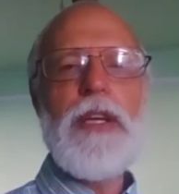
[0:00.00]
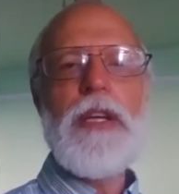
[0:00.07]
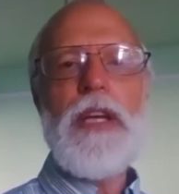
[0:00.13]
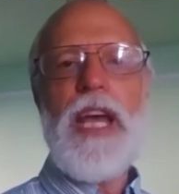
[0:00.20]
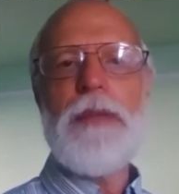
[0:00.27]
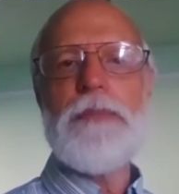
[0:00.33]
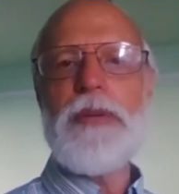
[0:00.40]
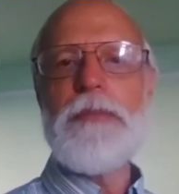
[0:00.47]

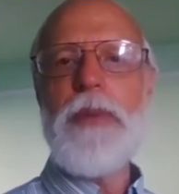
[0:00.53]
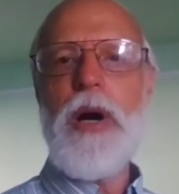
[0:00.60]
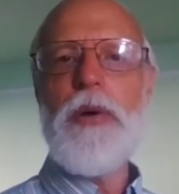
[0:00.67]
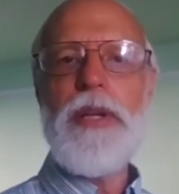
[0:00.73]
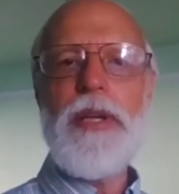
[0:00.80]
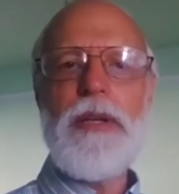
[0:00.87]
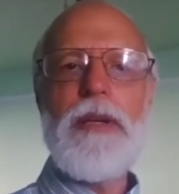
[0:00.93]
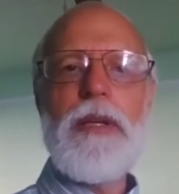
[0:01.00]
and
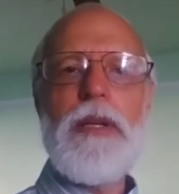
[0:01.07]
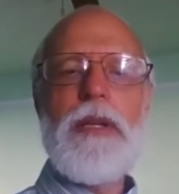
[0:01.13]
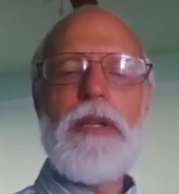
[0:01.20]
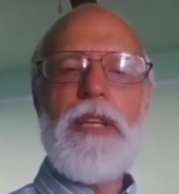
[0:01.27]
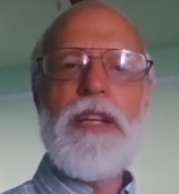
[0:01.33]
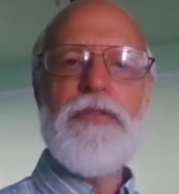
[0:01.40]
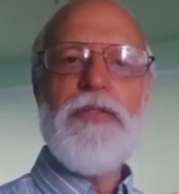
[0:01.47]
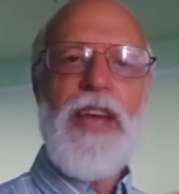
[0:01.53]
promoting
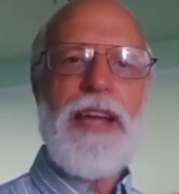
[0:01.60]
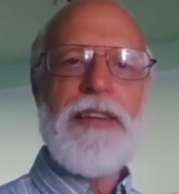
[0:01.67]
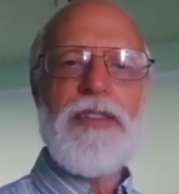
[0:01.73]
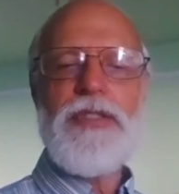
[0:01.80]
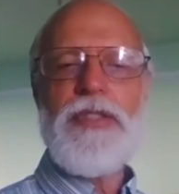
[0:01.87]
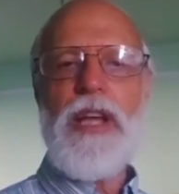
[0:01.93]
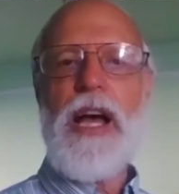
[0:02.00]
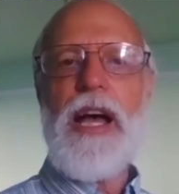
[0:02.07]

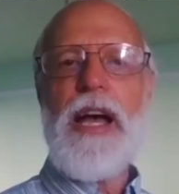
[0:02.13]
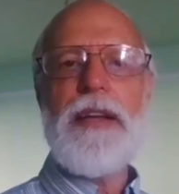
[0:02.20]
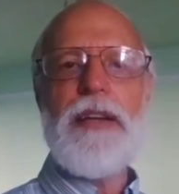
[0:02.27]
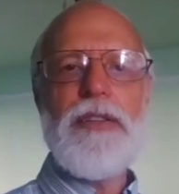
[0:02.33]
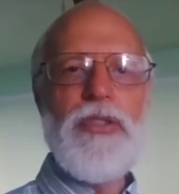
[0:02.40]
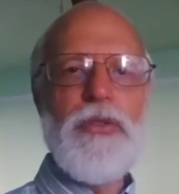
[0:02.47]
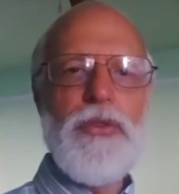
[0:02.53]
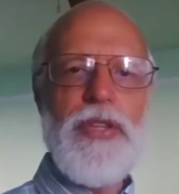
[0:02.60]
infanticide
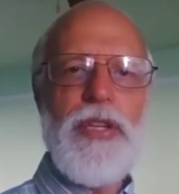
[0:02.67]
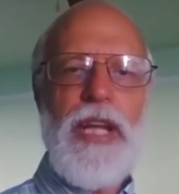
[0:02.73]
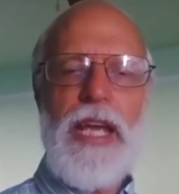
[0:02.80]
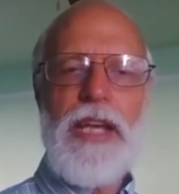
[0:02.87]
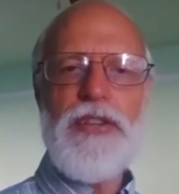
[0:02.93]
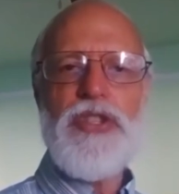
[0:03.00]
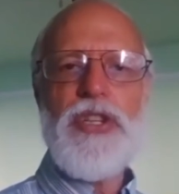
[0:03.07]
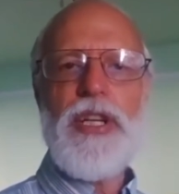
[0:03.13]
and
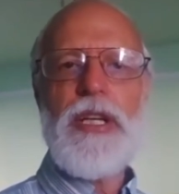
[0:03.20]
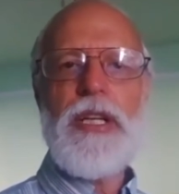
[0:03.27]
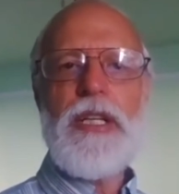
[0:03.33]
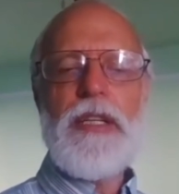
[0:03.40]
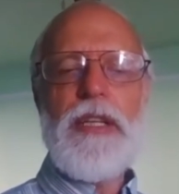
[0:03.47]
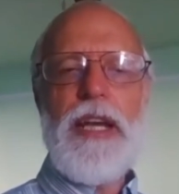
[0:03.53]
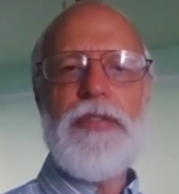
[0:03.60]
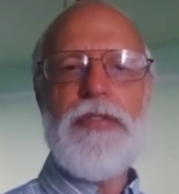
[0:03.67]
euthanasia
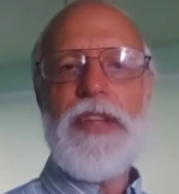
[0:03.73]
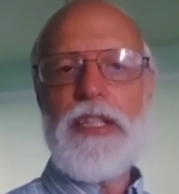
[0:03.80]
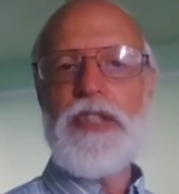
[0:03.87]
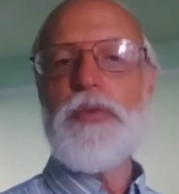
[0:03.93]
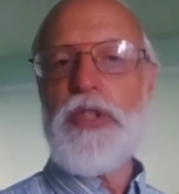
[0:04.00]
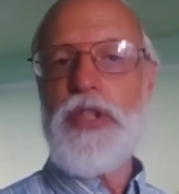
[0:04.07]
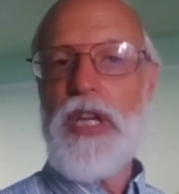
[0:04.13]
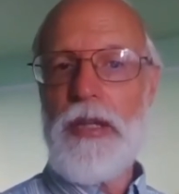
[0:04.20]
and things
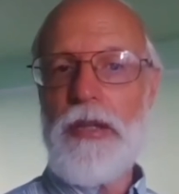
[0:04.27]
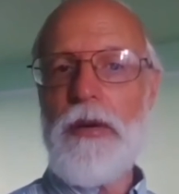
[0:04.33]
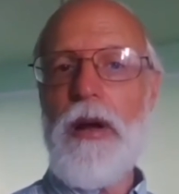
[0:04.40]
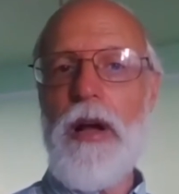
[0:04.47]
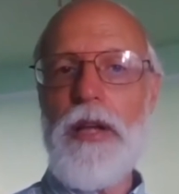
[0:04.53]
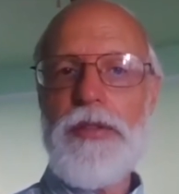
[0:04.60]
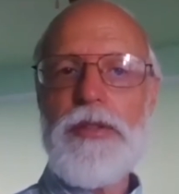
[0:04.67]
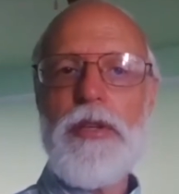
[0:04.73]
which Hitler
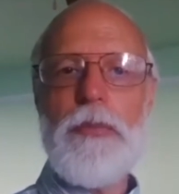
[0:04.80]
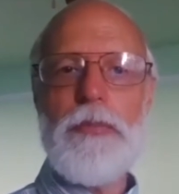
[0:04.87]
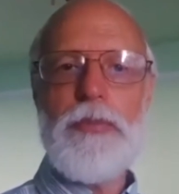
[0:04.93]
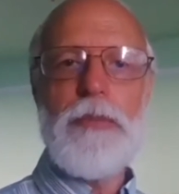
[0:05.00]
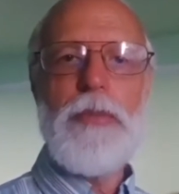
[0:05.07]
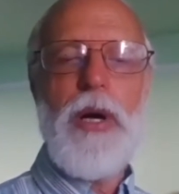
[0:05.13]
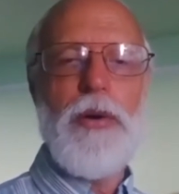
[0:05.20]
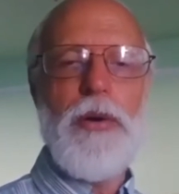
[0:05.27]
also
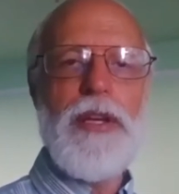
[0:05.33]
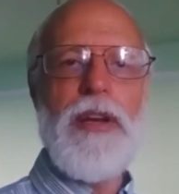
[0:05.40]
promoted,